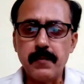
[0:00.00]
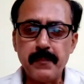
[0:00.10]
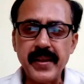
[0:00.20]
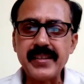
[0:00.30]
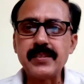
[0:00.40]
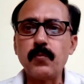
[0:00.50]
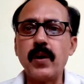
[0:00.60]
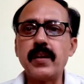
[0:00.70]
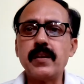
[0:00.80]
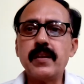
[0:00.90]
bricks
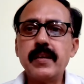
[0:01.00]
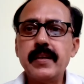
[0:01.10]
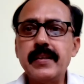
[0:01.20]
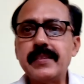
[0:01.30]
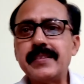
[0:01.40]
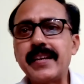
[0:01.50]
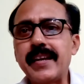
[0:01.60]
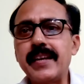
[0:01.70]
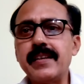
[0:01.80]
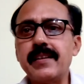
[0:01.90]
one,
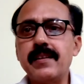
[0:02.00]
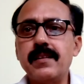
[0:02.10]
second,